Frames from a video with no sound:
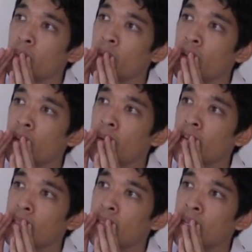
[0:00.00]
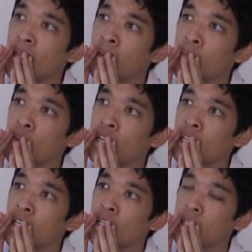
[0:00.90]
"Well, all right then, I'm
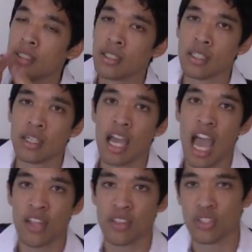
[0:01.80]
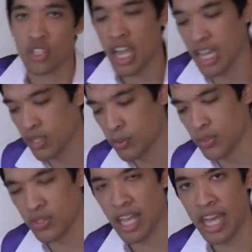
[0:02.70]
ready." And the giant
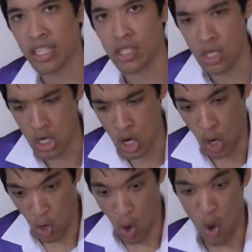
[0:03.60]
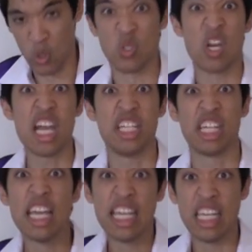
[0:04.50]
was like, "All right,
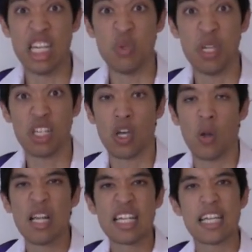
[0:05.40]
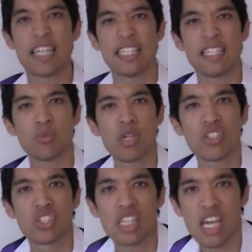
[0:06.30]
here we go." And he
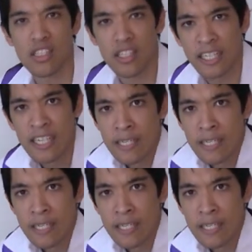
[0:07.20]
reached down and he,